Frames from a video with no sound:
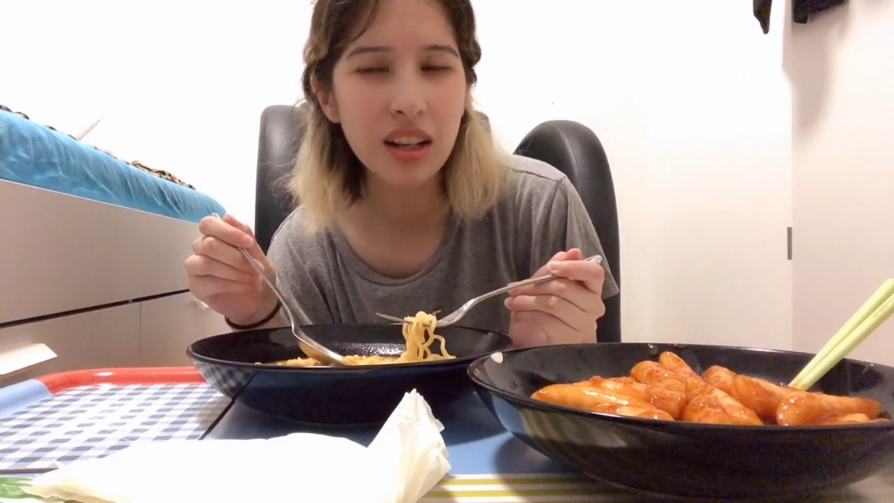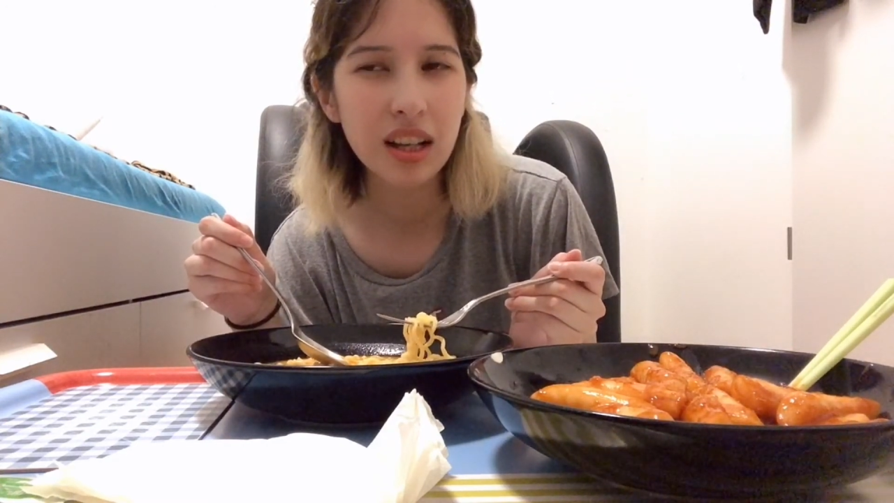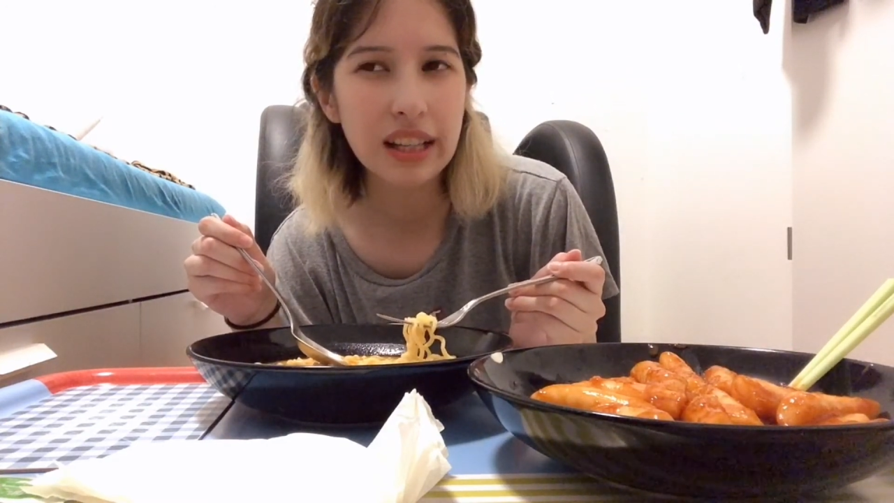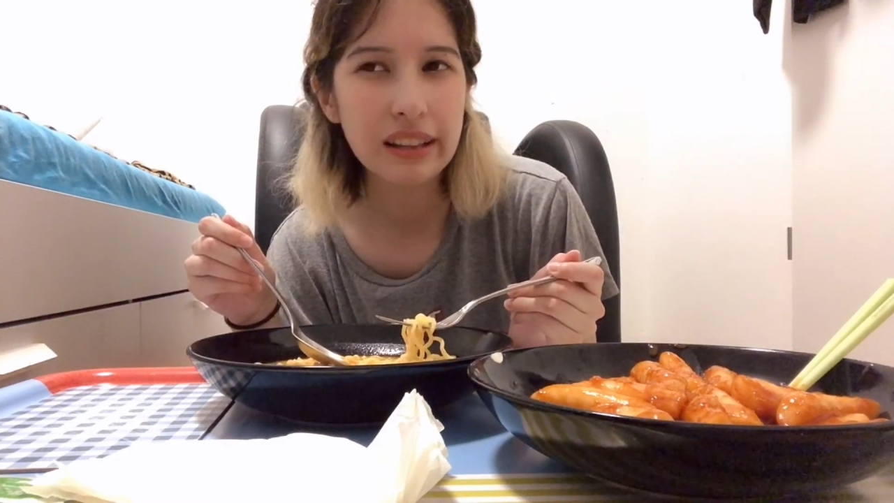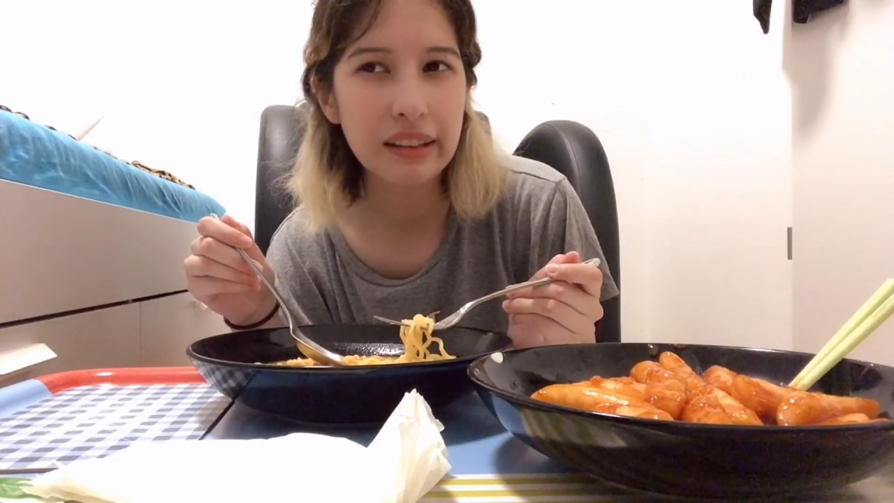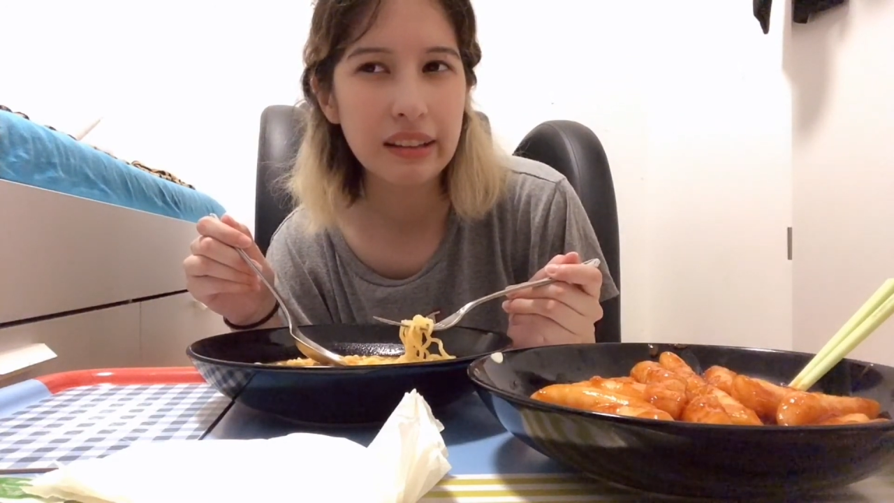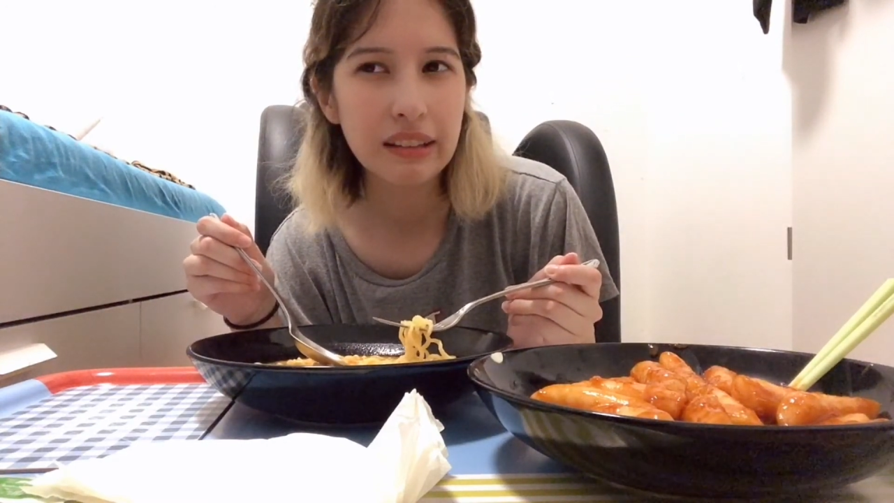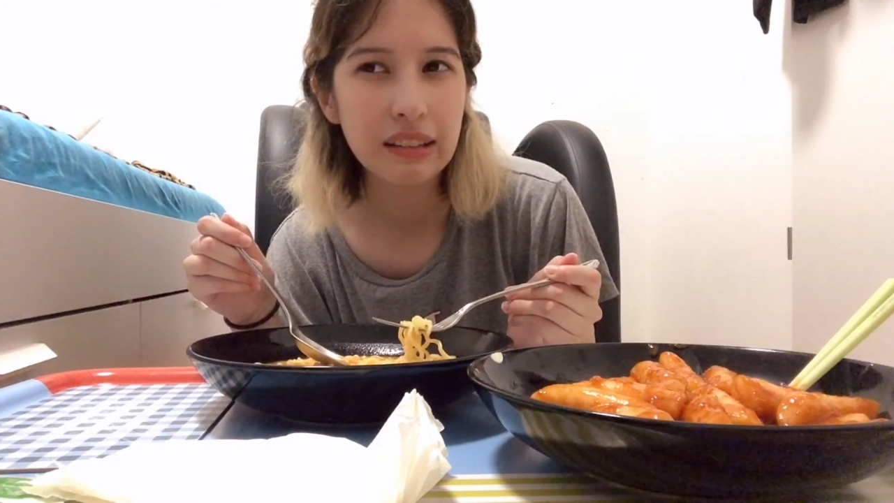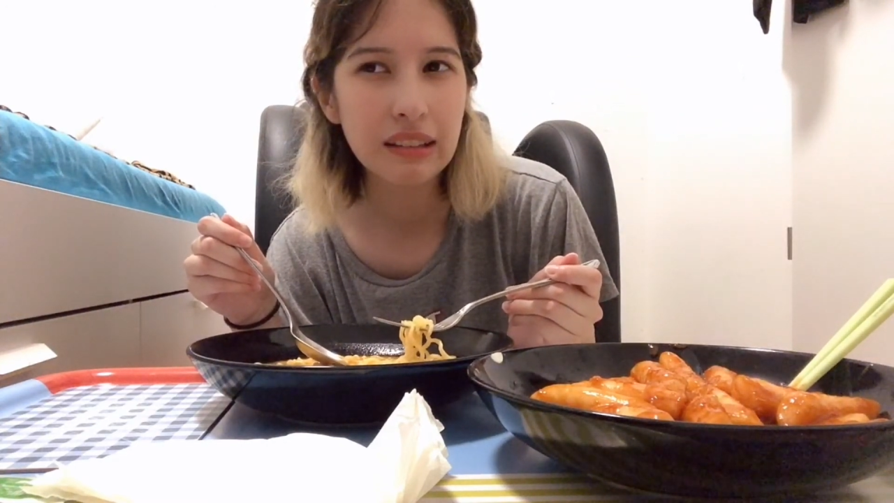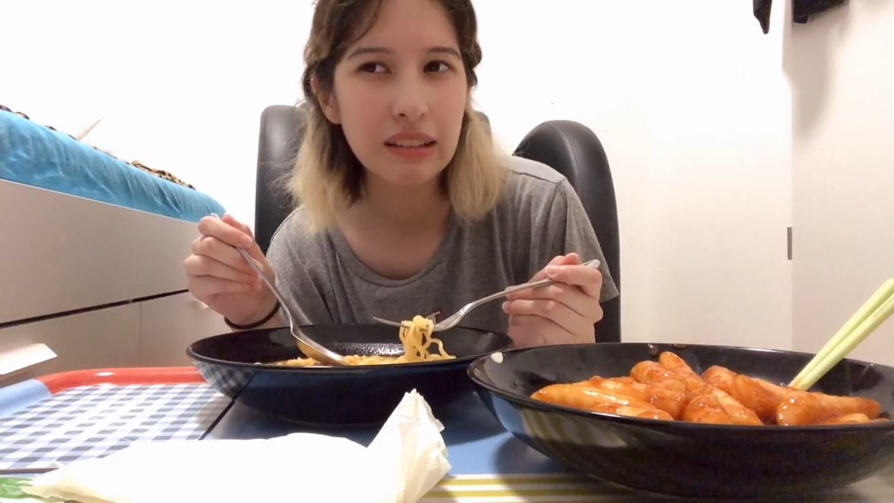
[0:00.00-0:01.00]
and
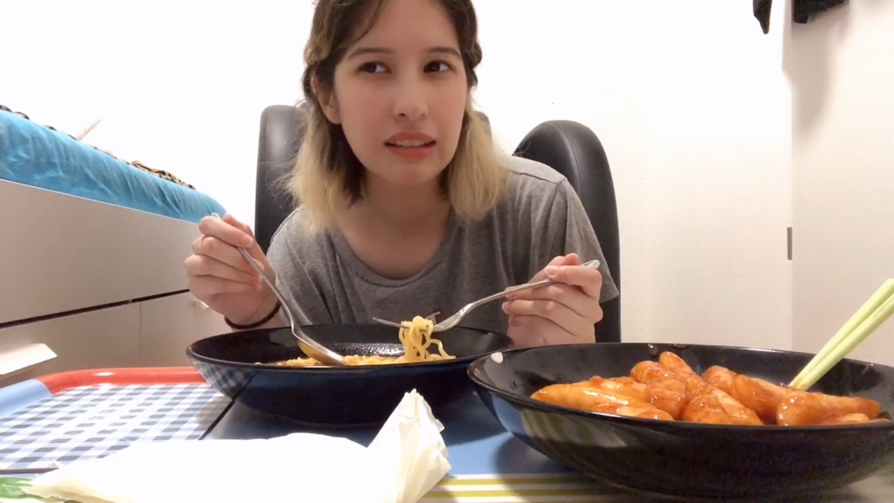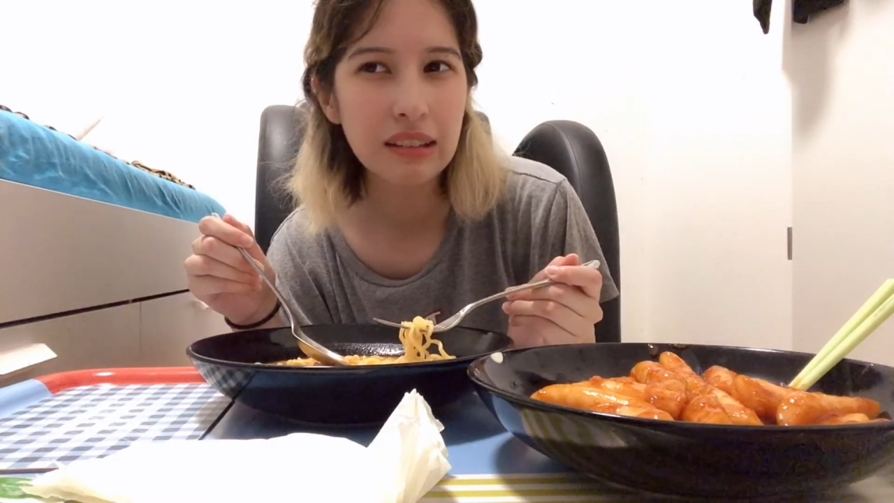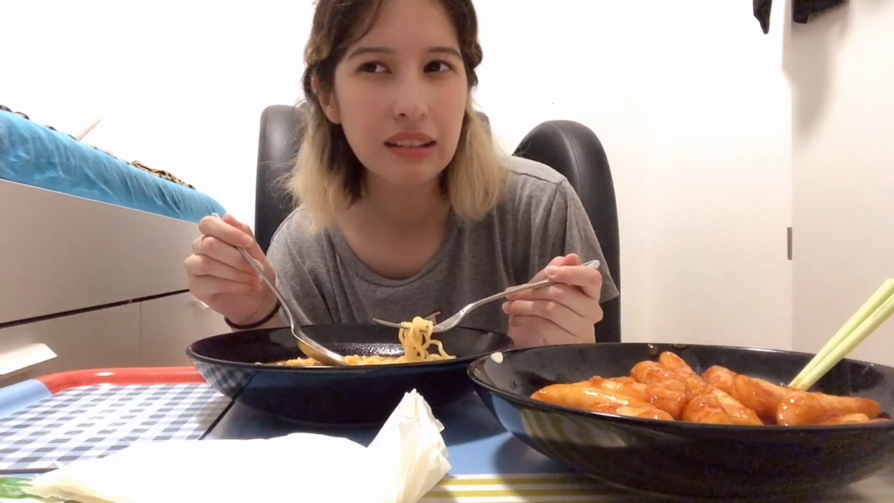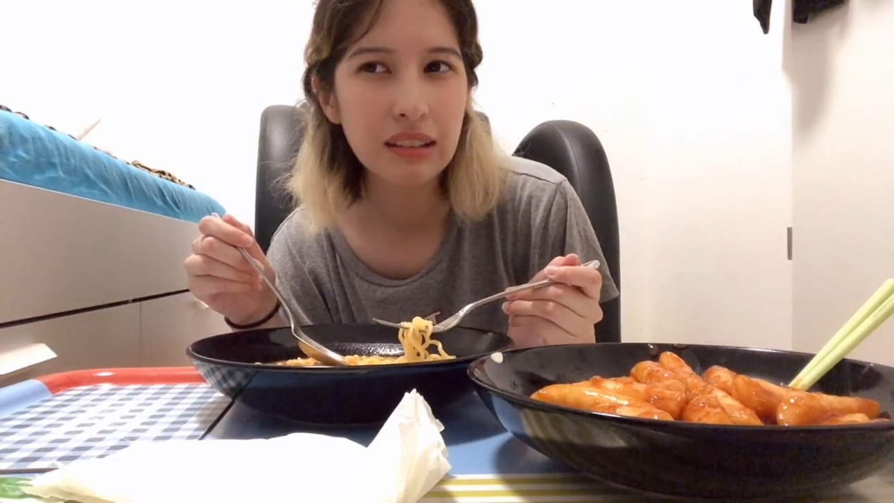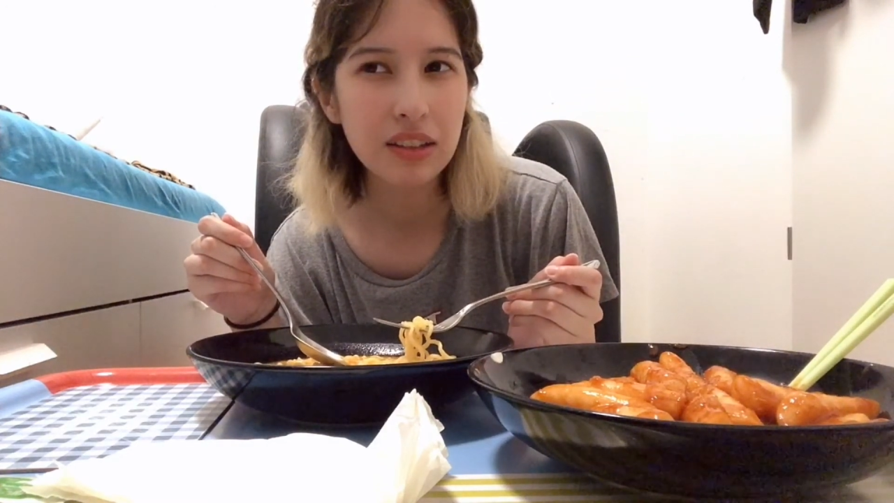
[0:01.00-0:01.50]
they